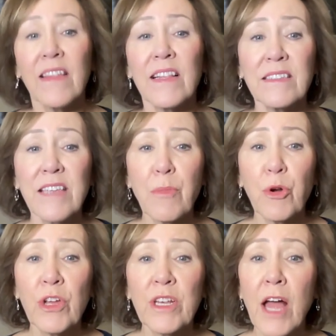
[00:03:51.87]
This
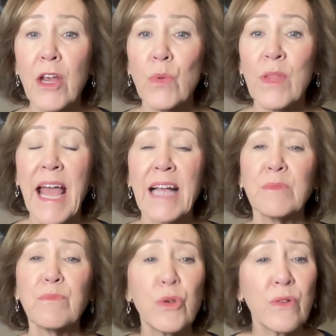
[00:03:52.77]
neighborhood not only
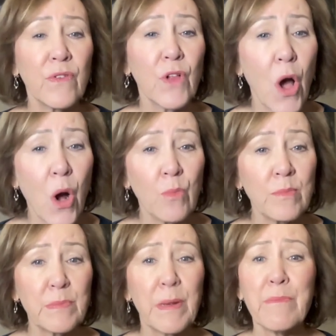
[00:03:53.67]
has beautiful
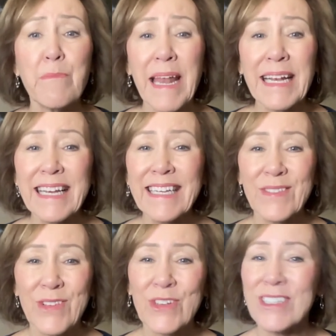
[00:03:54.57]
homes, but
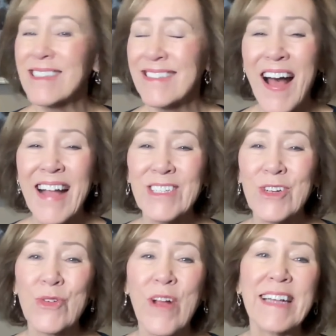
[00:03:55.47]
amenities that are designed
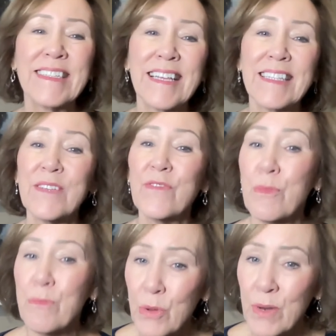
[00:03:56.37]
to create a sense of
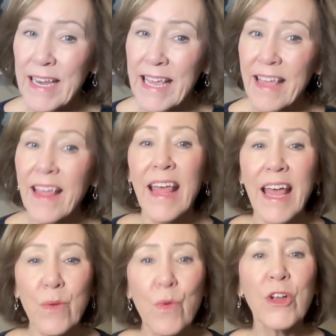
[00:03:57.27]
community
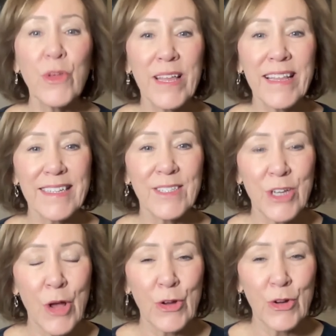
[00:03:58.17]
and where you can get
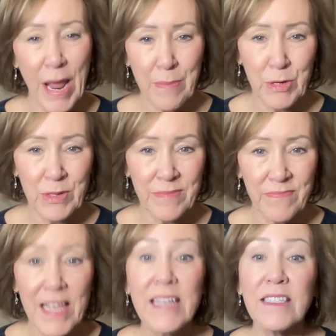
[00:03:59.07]
to know your neighbors.